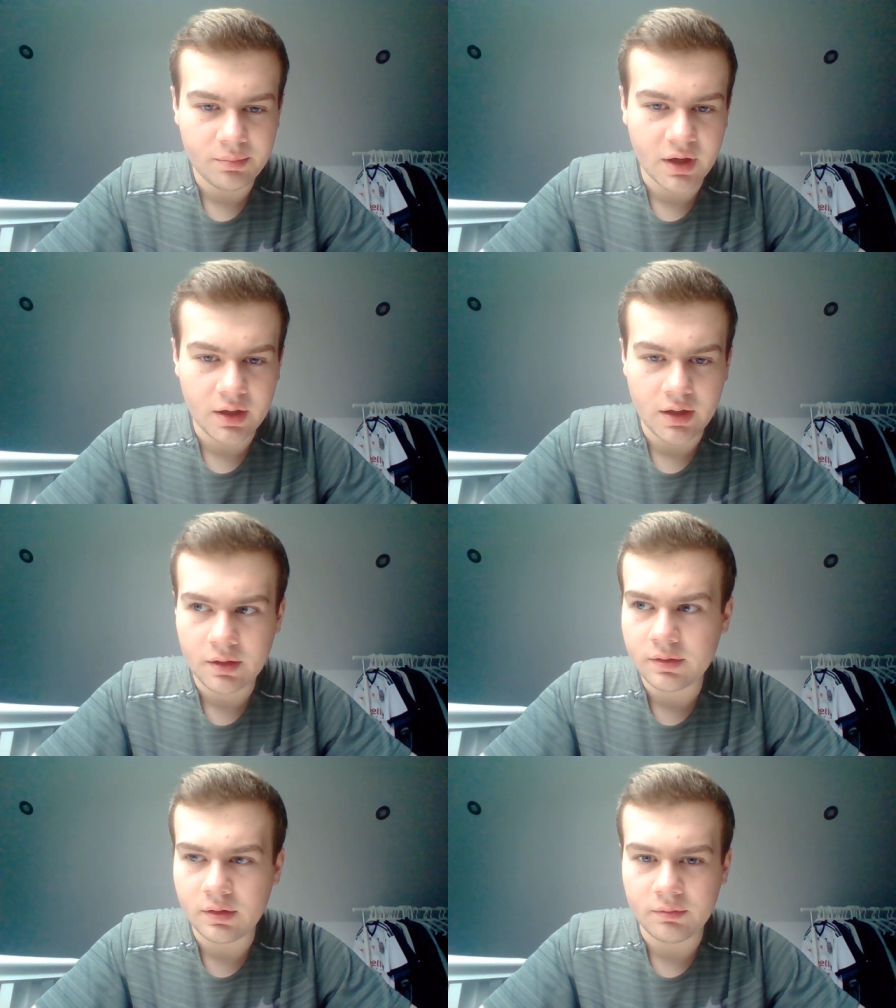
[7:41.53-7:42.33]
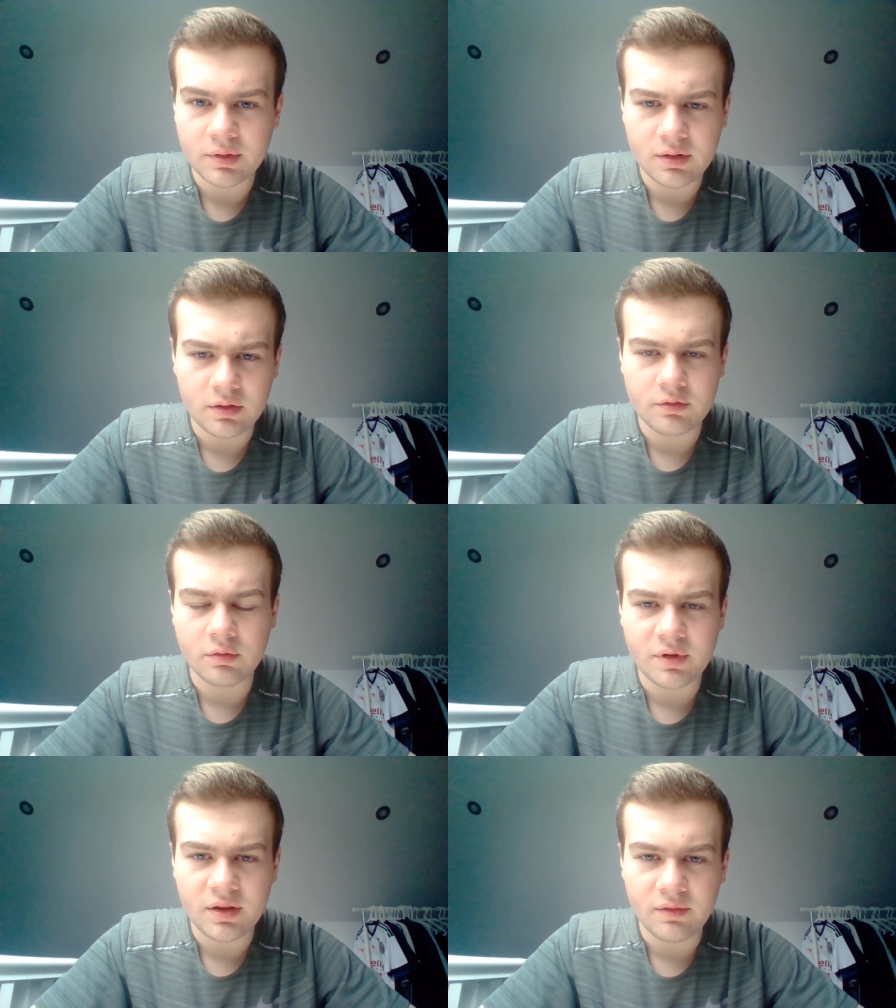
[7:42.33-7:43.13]
Bart. A lot of
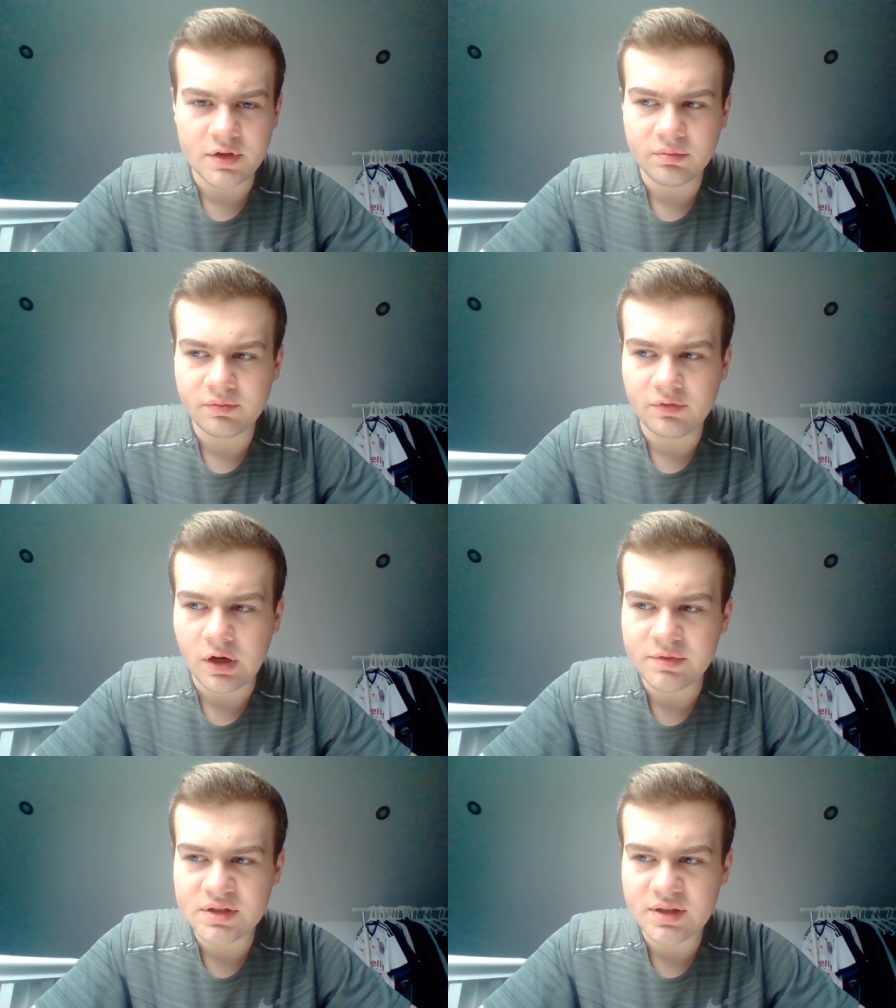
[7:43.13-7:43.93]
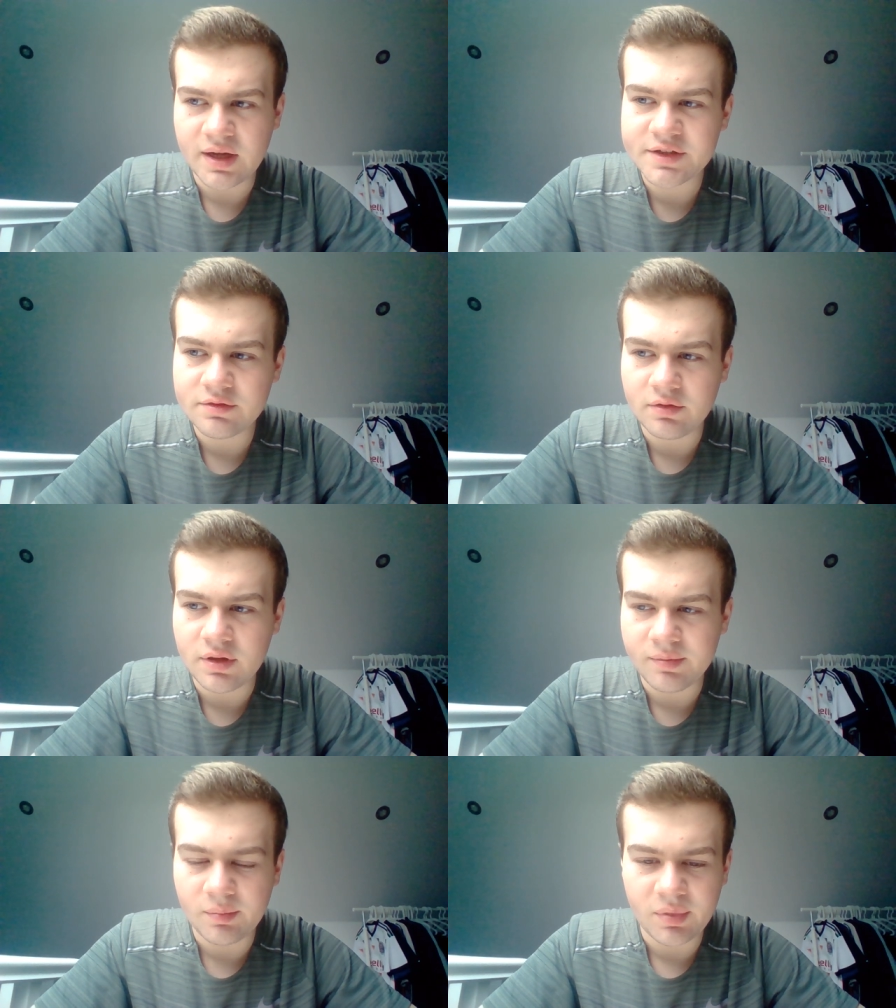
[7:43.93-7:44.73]
good individual performances last night.
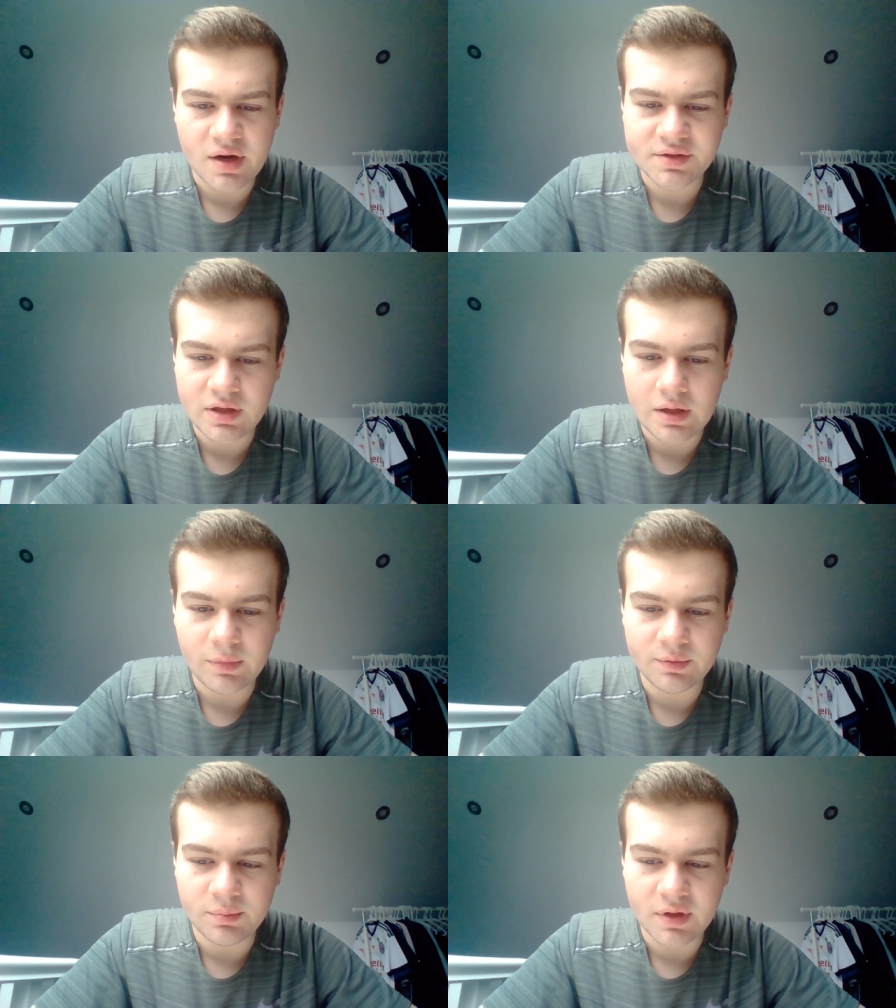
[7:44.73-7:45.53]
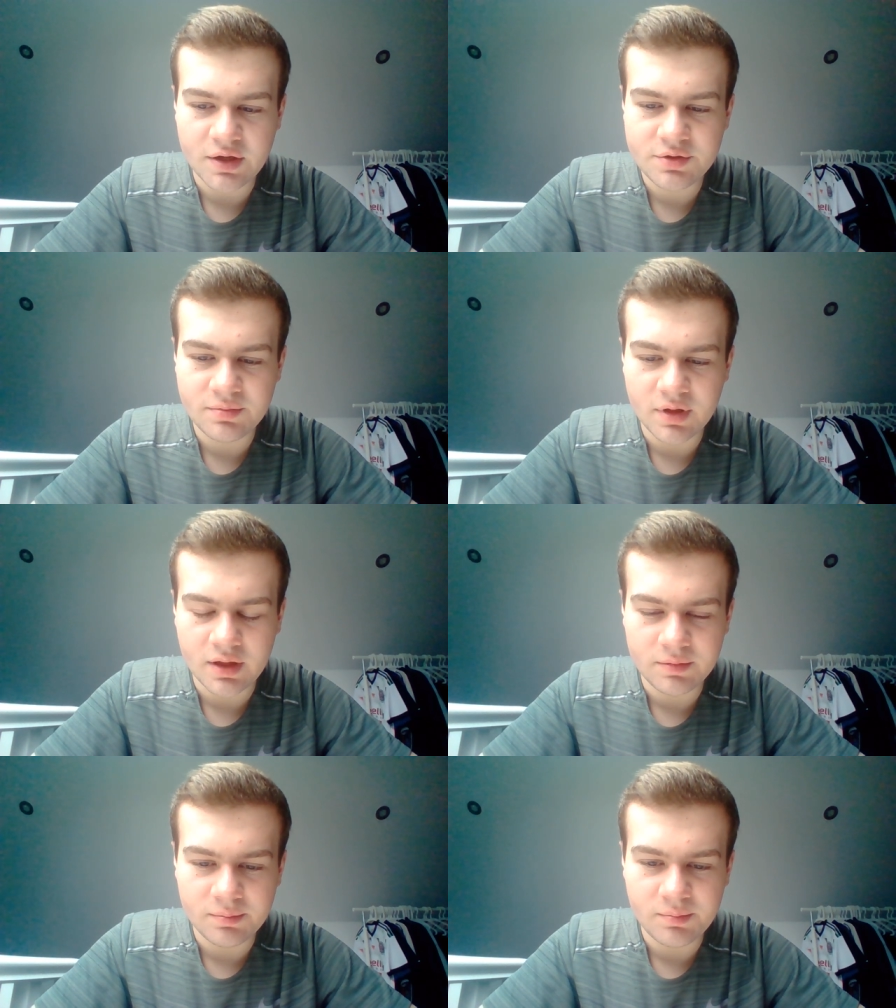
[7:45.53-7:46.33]
Even the players that came off the bench
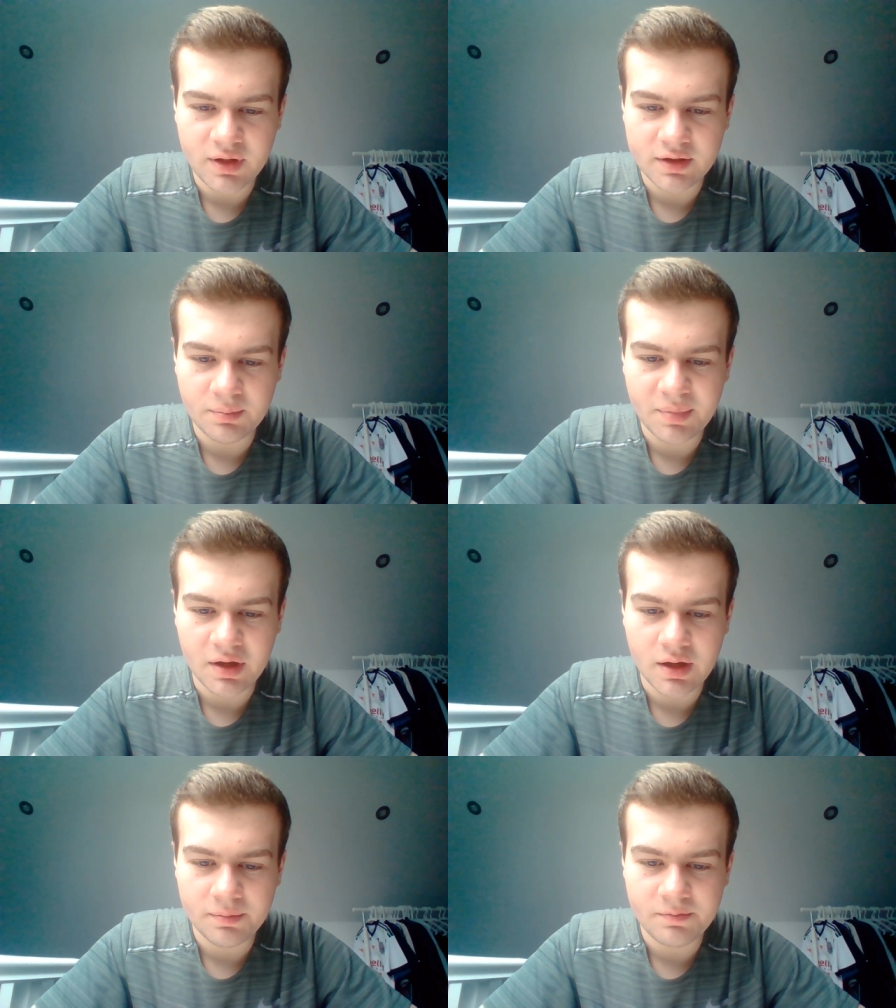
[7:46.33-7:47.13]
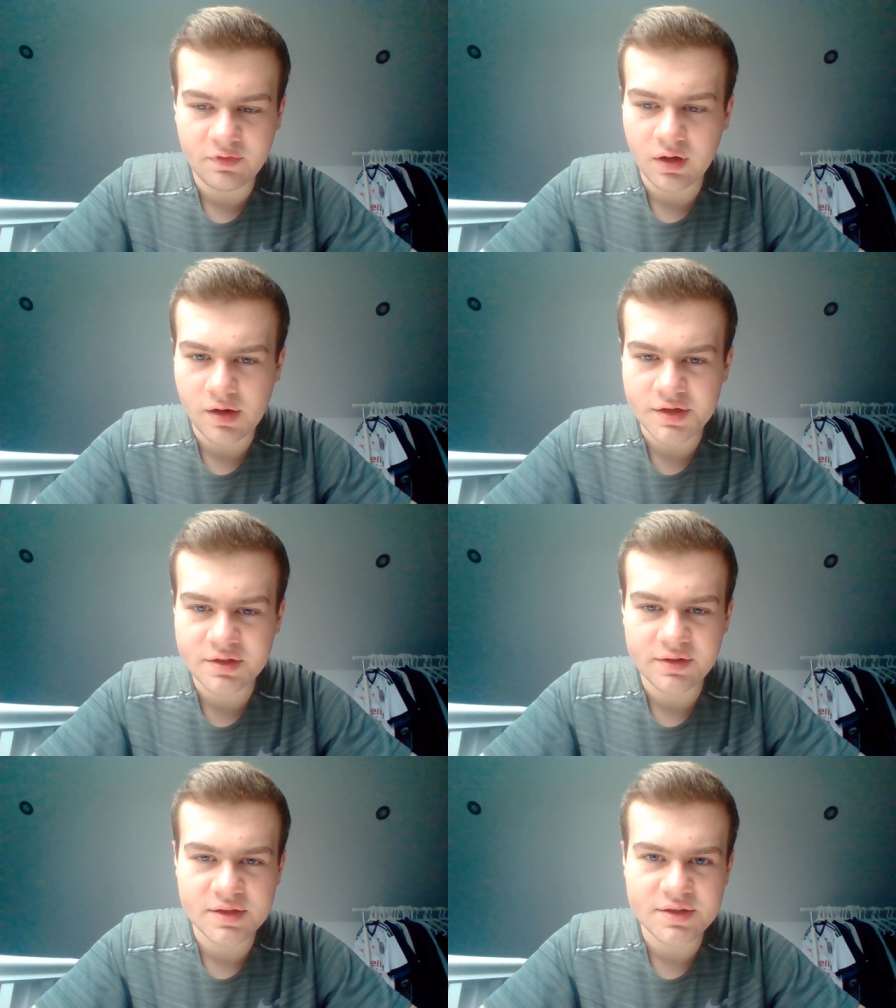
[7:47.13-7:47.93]
played their part. Flores
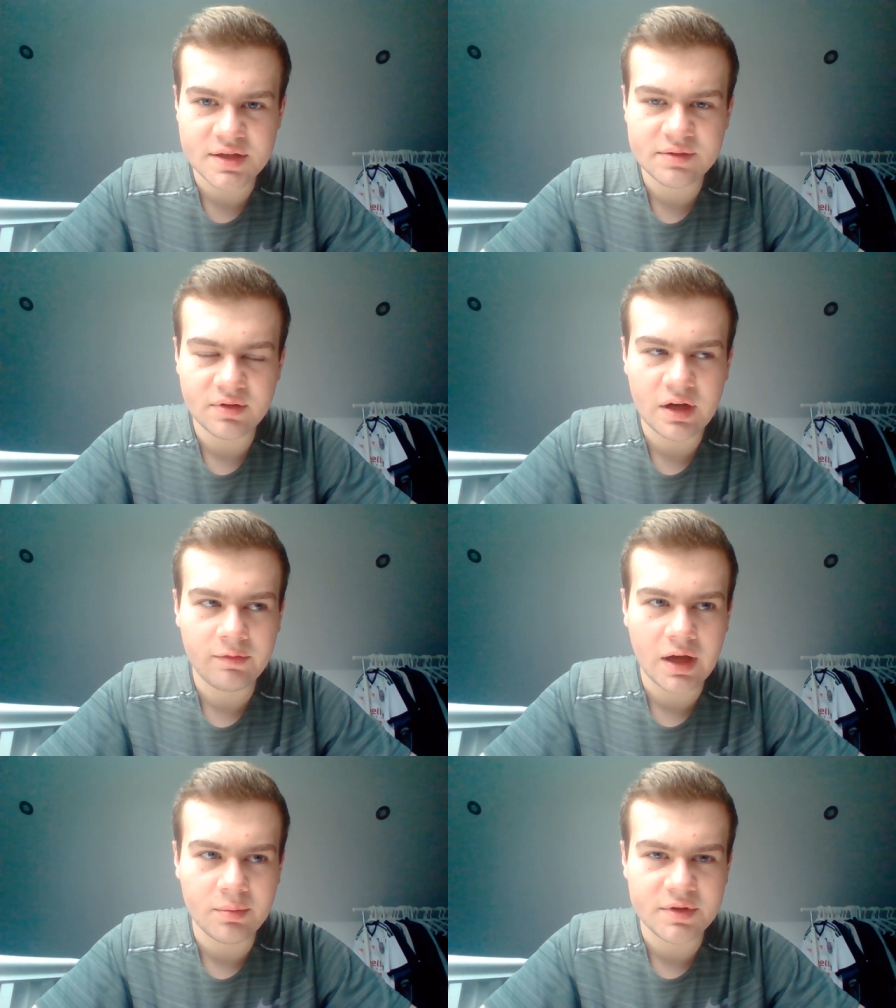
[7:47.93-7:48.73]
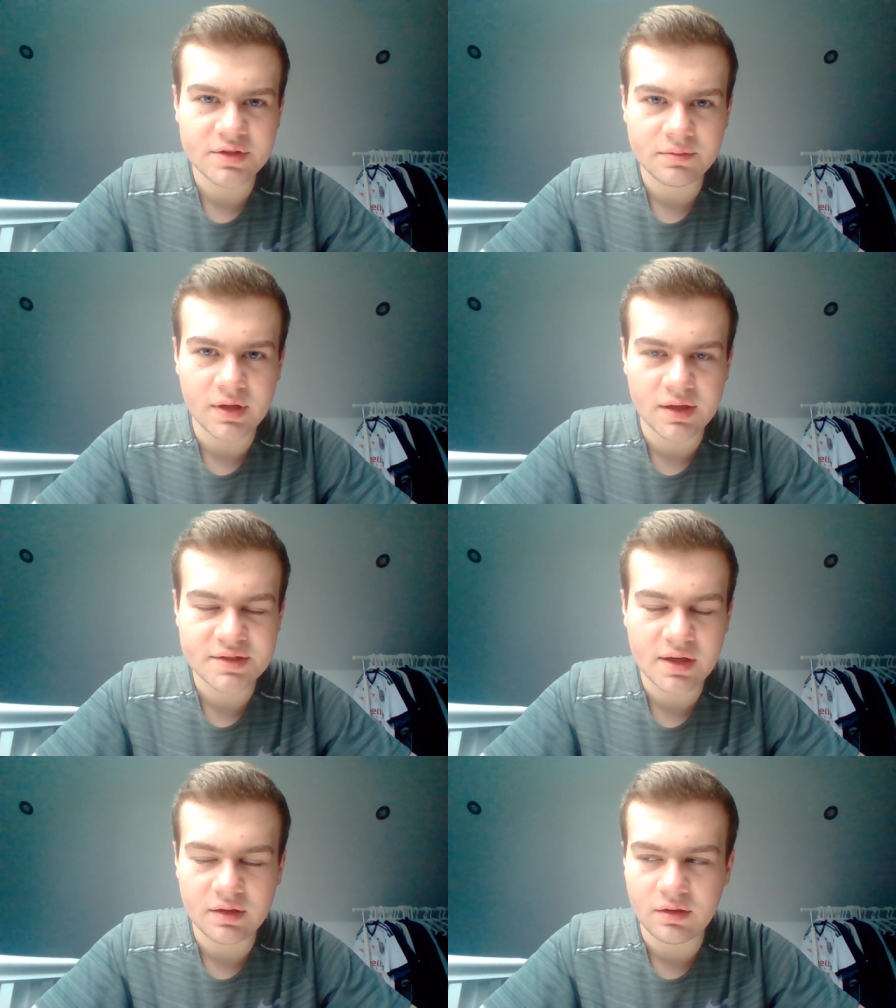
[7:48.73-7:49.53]
got the assist for Afolabi's
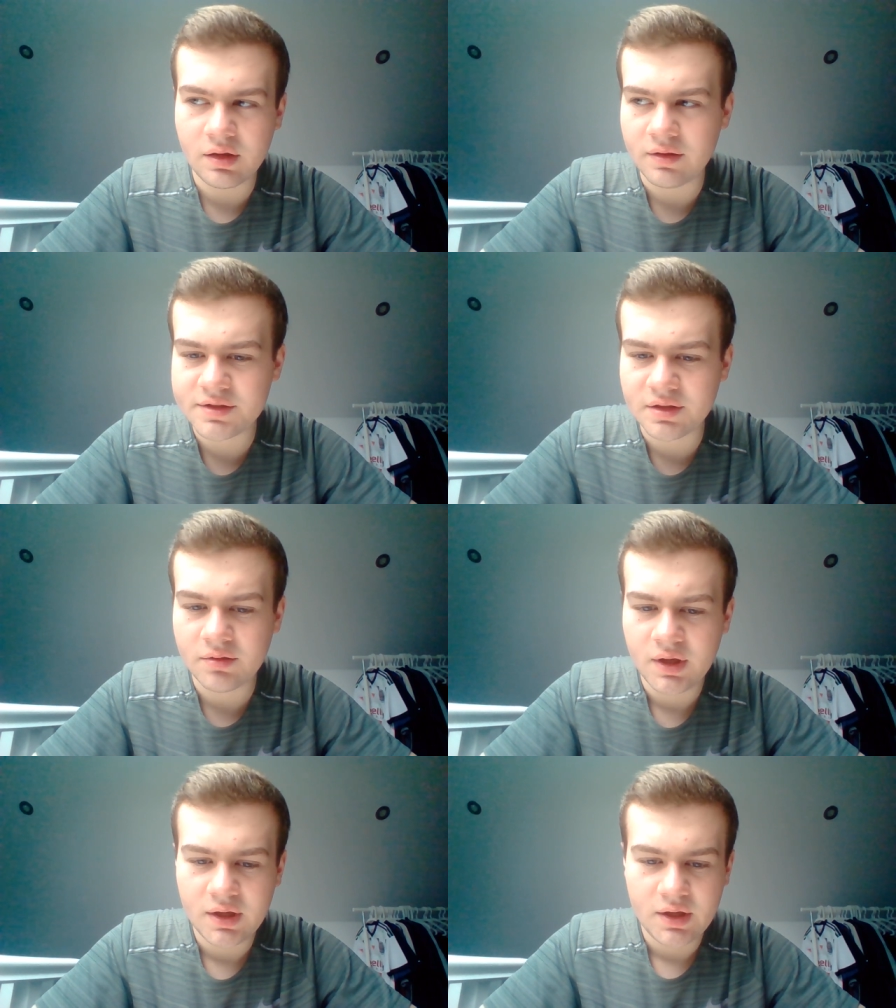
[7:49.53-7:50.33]
second goal. So,